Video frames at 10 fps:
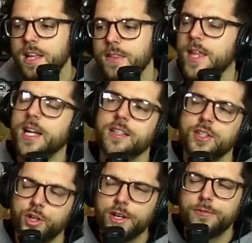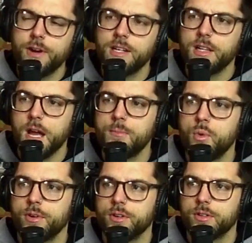That you're gonna find a lot
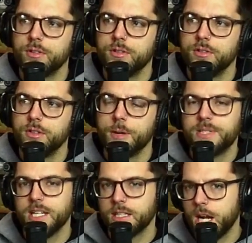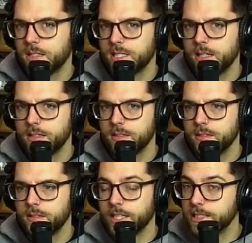more updated content,
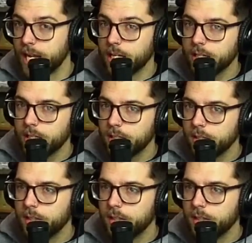like daily,